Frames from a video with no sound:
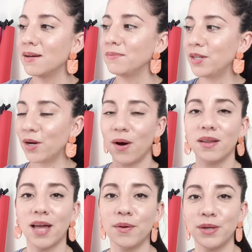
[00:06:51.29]
you know,
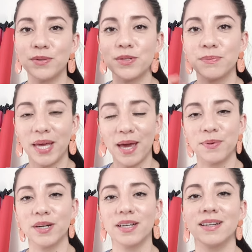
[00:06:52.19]
allow you to be
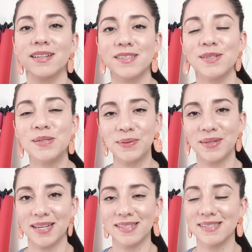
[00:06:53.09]
able to, to do
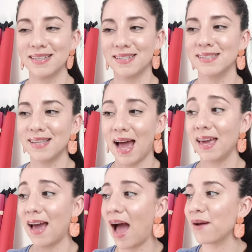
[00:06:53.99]
this. Cause this,
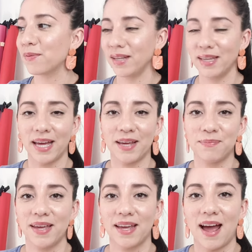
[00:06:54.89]
I, I really like
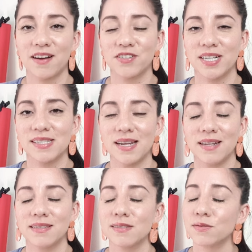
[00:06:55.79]
being an actress and
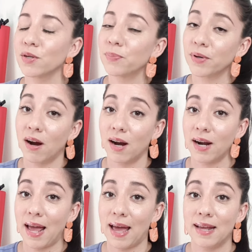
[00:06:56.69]
it's super hard.
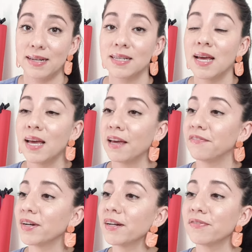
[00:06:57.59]
And if
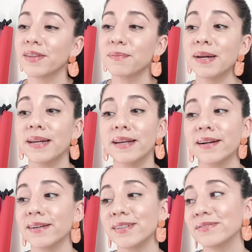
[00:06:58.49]
you're in it for the money,
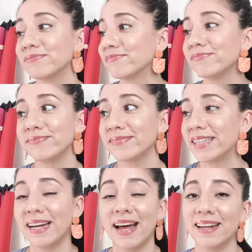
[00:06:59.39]
girl,
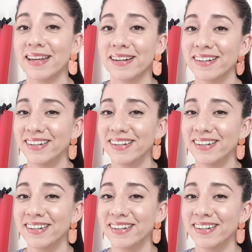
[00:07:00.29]
get out of here.